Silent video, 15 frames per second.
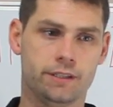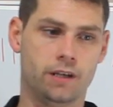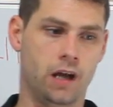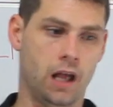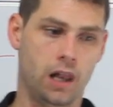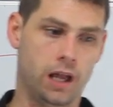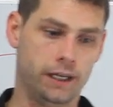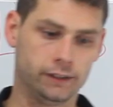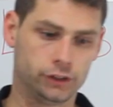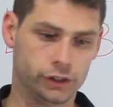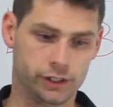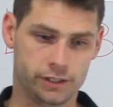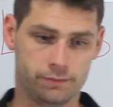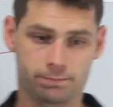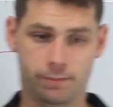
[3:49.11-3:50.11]
I like
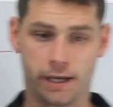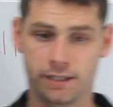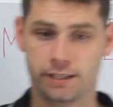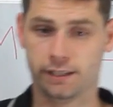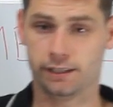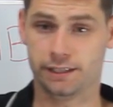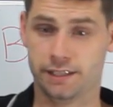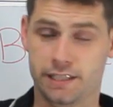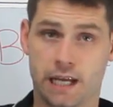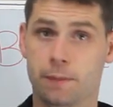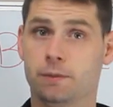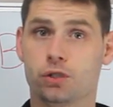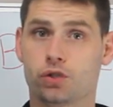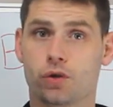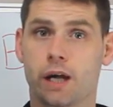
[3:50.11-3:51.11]
just basically
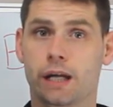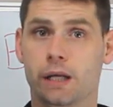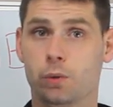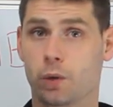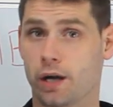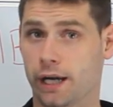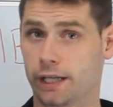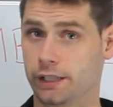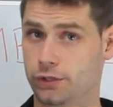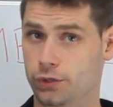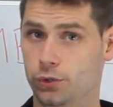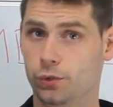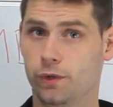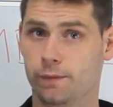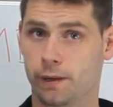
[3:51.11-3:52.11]
demonstrating what I can
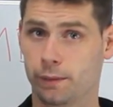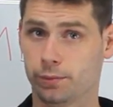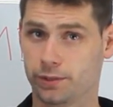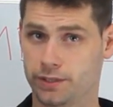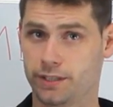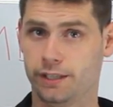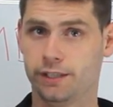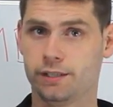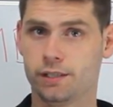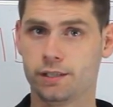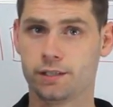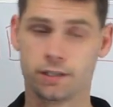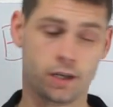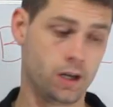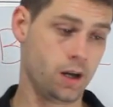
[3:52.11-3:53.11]
do with my prosthesis.